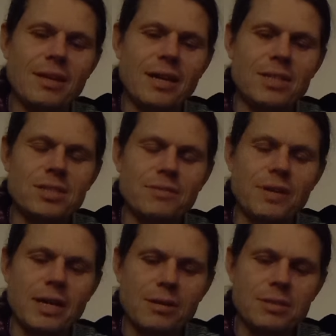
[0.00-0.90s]

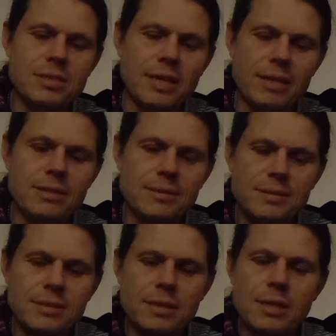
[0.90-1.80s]
Ashtavakra said,
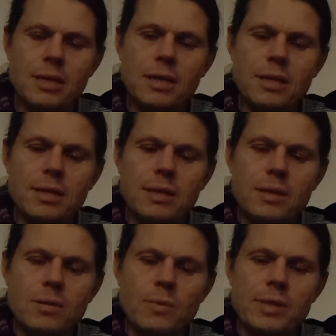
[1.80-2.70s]

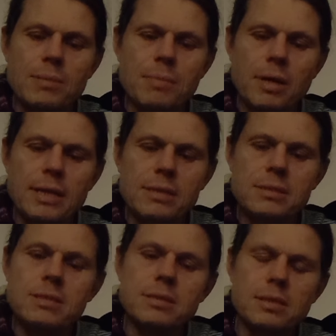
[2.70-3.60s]
when the
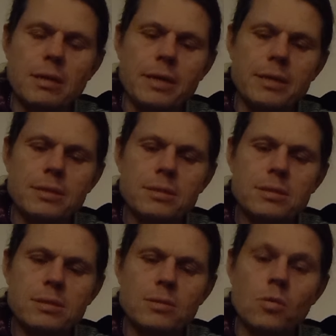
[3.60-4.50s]
mind
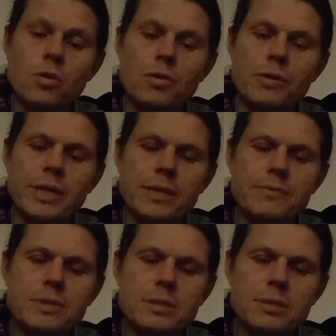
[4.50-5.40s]
desires or
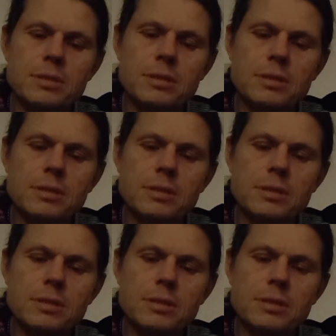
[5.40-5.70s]
grieves,